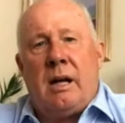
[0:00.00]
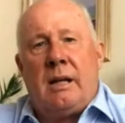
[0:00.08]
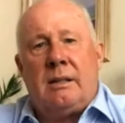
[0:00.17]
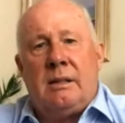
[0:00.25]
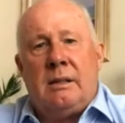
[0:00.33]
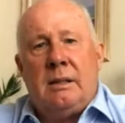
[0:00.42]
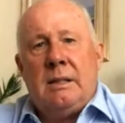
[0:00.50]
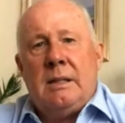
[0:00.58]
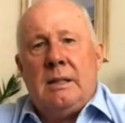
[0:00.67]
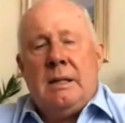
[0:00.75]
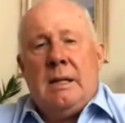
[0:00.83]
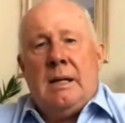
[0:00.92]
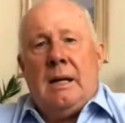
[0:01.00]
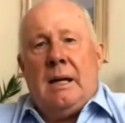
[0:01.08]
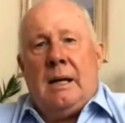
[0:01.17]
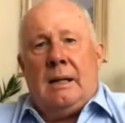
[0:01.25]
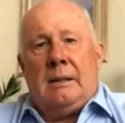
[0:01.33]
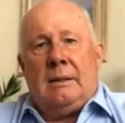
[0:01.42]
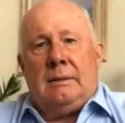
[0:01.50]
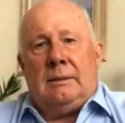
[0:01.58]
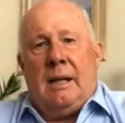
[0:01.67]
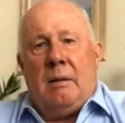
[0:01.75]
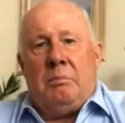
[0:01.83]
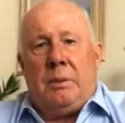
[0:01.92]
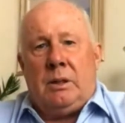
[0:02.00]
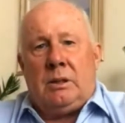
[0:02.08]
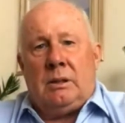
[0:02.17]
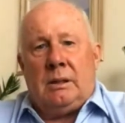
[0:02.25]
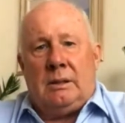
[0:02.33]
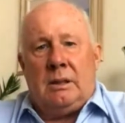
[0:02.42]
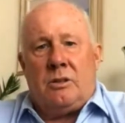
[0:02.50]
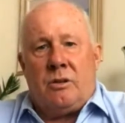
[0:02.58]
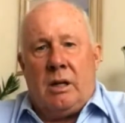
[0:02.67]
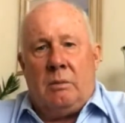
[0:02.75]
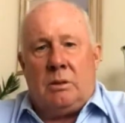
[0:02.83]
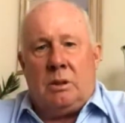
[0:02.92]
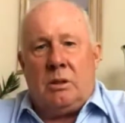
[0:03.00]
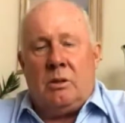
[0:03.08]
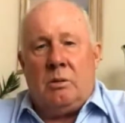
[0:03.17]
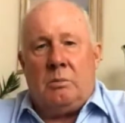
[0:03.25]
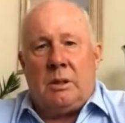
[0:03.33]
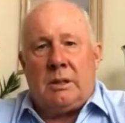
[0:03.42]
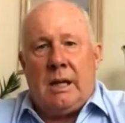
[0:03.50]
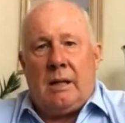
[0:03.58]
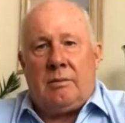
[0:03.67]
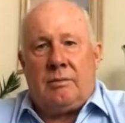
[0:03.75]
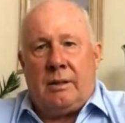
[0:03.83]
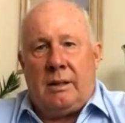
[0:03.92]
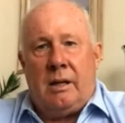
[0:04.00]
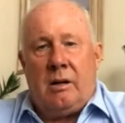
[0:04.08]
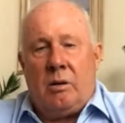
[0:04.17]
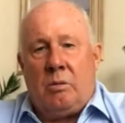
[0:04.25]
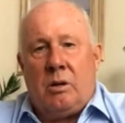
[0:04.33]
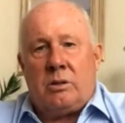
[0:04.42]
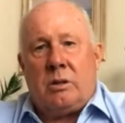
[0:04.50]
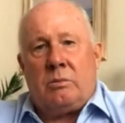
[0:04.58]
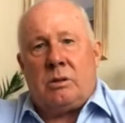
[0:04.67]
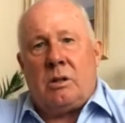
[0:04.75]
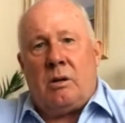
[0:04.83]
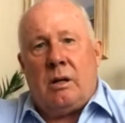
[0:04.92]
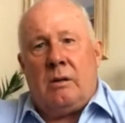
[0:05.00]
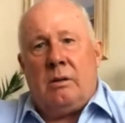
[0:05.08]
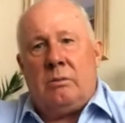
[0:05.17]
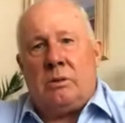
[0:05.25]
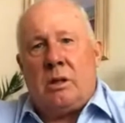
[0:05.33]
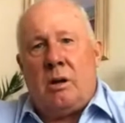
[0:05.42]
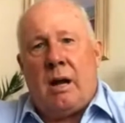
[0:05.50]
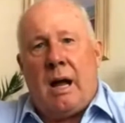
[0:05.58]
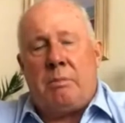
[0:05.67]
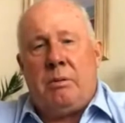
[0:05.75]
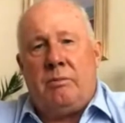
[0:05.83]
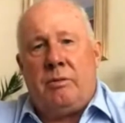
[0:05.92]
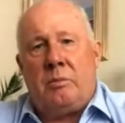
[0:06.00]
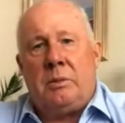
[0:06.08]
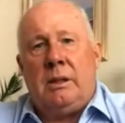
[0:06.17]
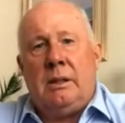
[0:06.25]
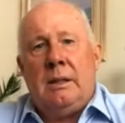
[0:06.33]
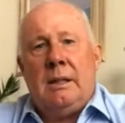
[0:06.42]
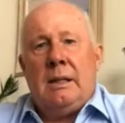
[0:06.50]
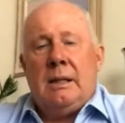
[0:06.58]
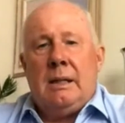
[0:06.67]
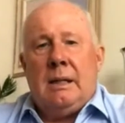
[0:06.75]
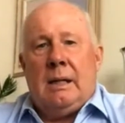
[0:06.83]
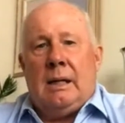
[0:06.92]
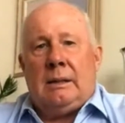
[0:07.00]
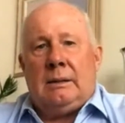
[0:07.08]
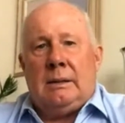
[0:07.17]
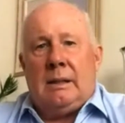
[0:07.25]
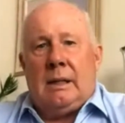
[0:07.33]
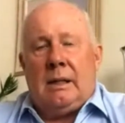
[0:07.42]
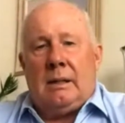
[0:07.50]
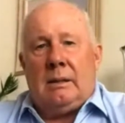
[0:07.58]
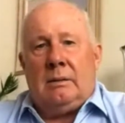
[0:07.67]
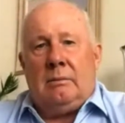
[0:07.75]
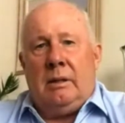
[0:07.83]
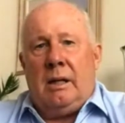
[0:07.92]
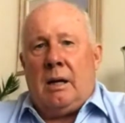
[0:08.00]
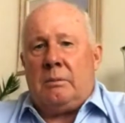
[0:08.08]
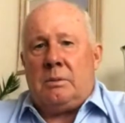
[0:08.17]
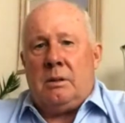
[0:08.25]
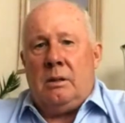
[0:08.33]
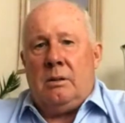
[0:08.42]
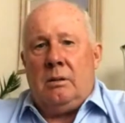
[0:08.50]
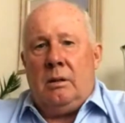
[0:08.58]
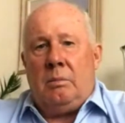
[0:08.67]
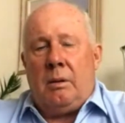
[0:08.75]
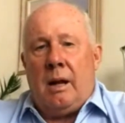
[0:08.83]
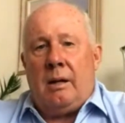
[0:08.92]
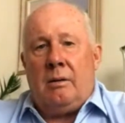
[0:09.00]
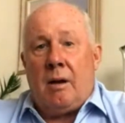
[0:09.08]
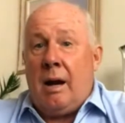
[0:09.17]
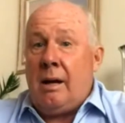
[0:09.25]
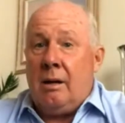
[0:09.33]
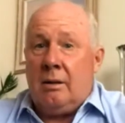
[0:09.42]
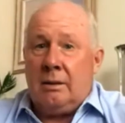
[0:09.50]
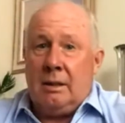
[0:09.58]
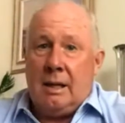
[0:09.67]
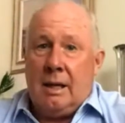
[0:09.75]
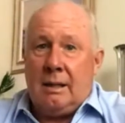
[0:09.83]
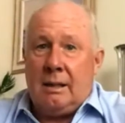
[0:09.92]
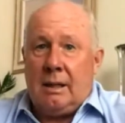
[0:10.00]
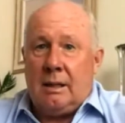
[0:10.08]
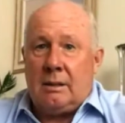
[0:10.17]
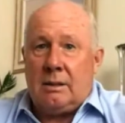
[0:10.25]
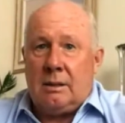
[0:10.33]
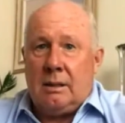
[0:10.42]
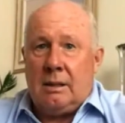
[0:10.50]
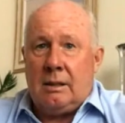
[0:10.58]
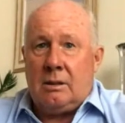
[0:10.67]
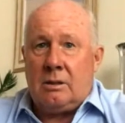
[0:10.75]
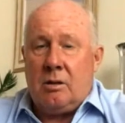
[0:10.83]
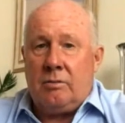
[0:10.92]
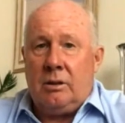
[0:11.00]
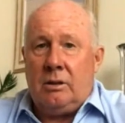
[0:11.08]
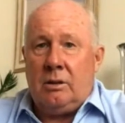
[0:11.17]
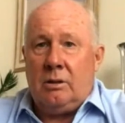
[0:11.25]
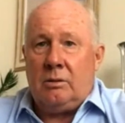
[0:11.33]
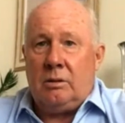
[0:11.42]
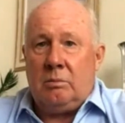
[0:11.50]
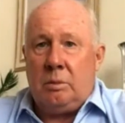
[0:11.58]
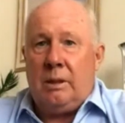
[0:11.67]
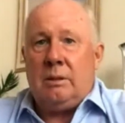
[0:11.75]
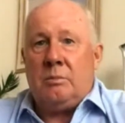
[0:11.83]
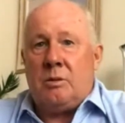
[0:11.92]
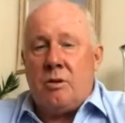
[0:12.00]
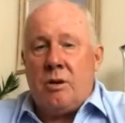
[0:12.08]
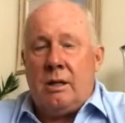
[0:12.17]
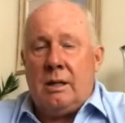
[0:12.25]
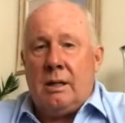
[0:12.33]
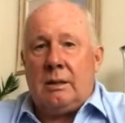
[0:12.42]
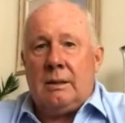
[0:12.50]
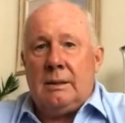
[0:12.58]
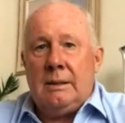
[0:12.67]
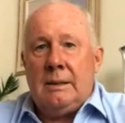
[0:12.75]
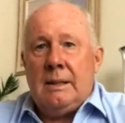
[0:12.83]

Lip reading: I had the ambition and the dream to do it myself. And here it was going to happen for me. And we absolutely played great on the day against the Soviet Union, beat them 3-0.